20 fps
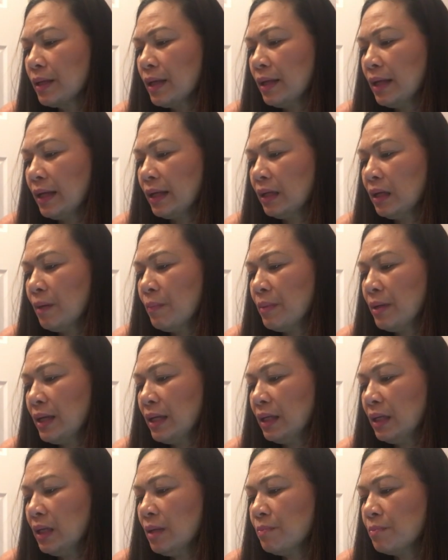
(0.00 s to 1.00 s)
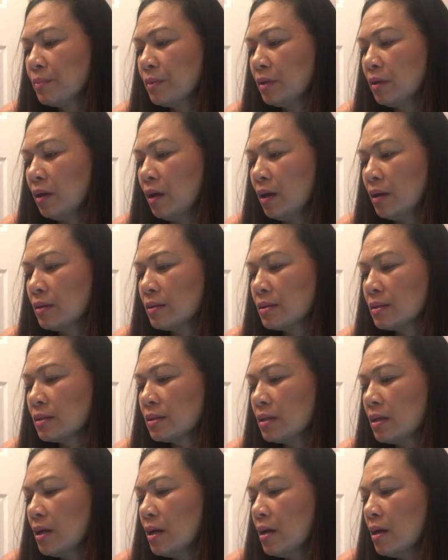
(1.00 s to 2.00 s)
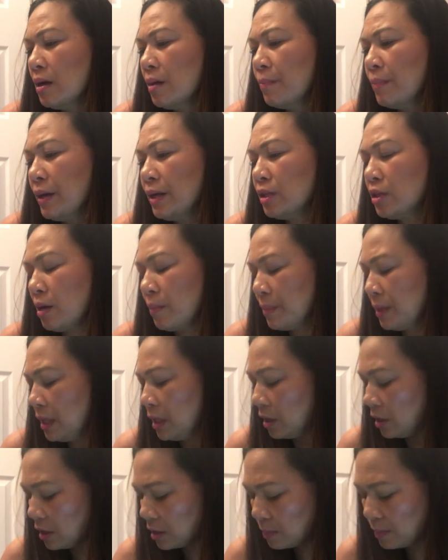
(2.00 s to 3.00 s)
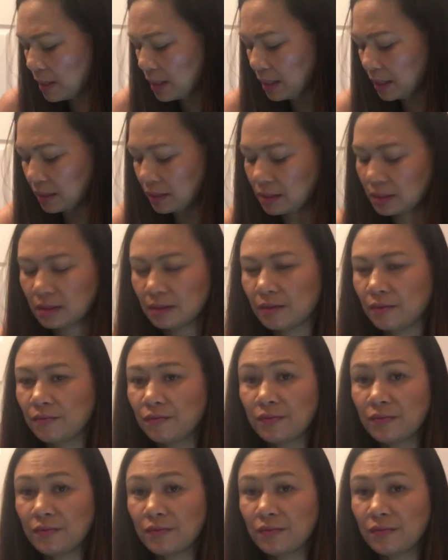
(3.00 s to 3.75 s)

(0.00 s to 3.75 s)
like Lemonade Lip Gloss by Dominique Cosmetics.